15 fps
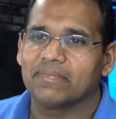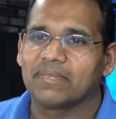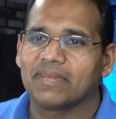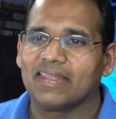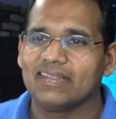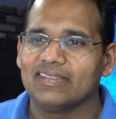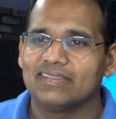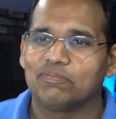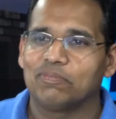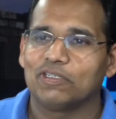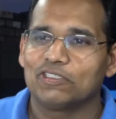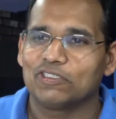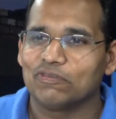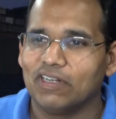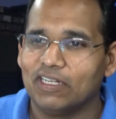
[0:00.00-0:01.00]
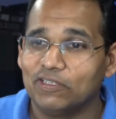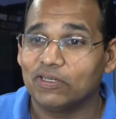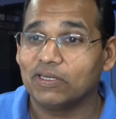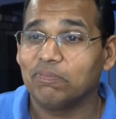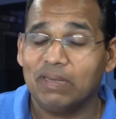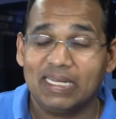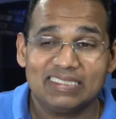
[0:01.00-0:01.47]
This person, right? You're
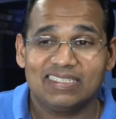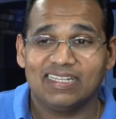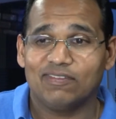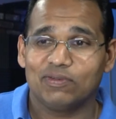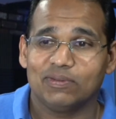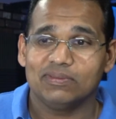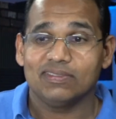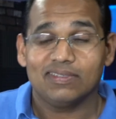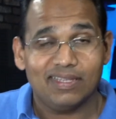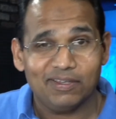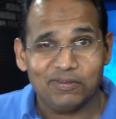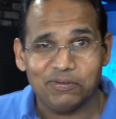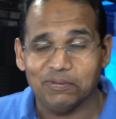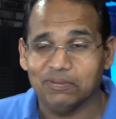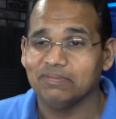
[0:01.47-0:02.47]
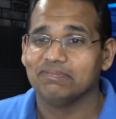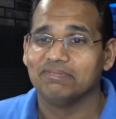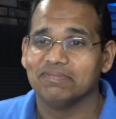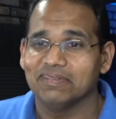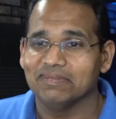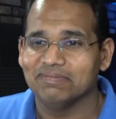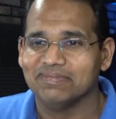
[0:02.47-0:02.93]
the best ever. Well, thank you.
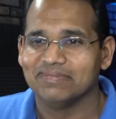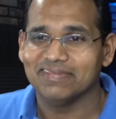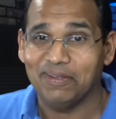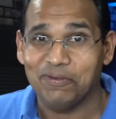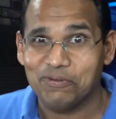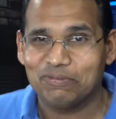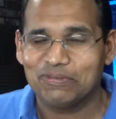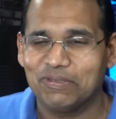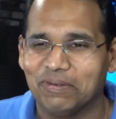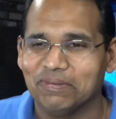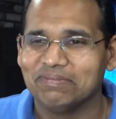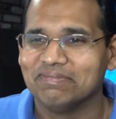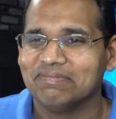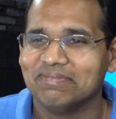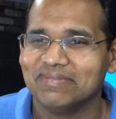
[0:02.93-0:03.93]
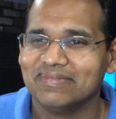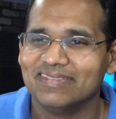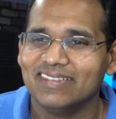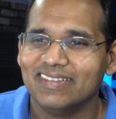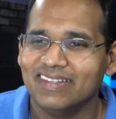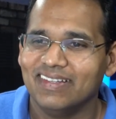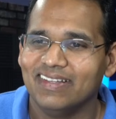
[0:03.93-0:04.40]
I hope so.
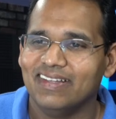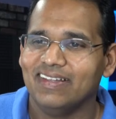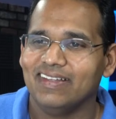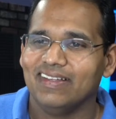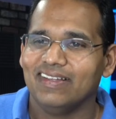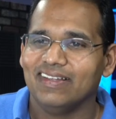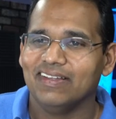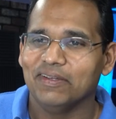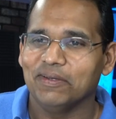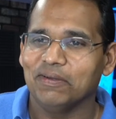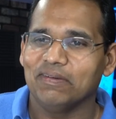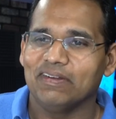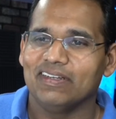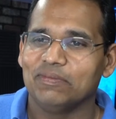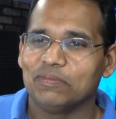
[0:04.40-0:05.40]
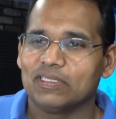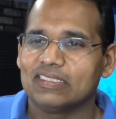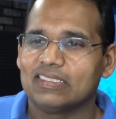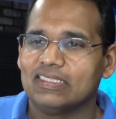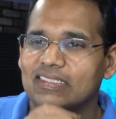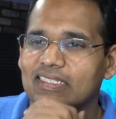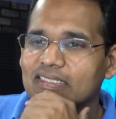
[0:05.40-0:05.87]
All right,
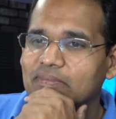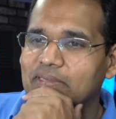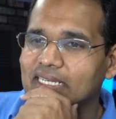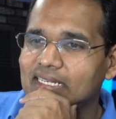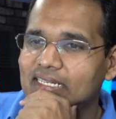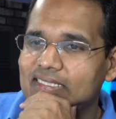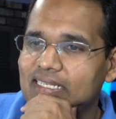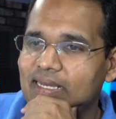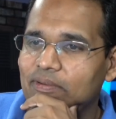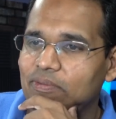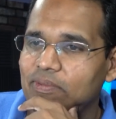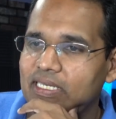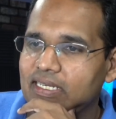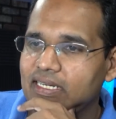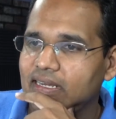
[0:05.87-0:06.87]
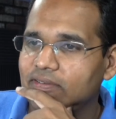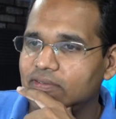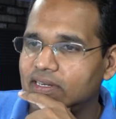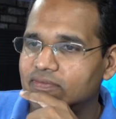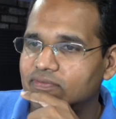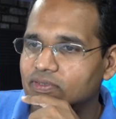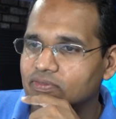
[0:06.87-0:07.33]
Mercy says, I'm taking an exam in a week and a half.
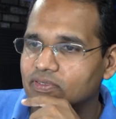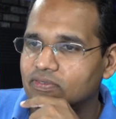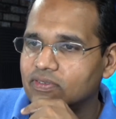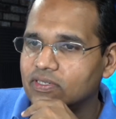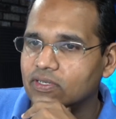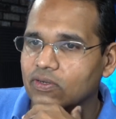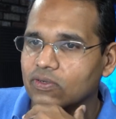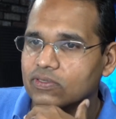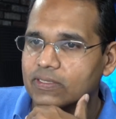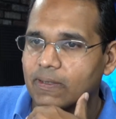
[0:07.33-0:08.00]
Grateful for the videos.